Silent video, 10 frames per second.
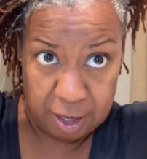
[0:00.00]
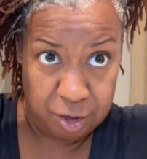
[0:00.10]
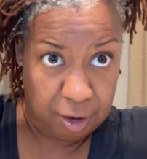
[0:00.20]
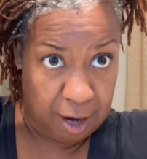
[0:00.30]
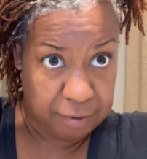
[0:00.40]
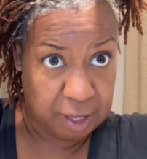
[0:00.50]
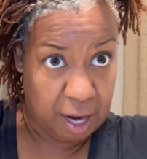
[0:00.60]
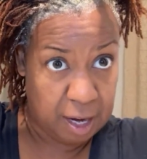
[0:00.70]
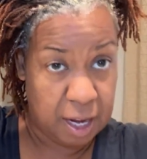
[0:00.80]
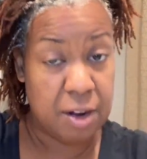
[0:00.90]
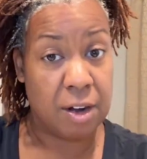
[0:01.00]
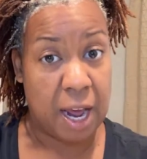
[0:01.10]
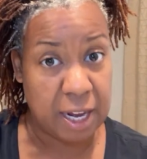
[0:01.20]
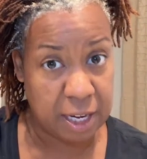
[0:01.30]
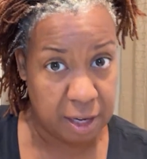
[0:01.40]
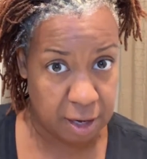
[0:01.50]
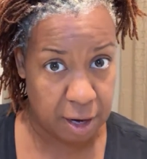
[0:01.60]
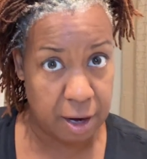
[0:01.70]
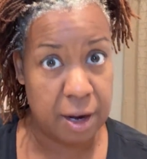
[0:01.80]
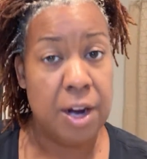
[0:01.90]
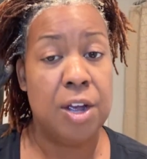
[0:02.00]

and you'll have to kind of interlock it in there.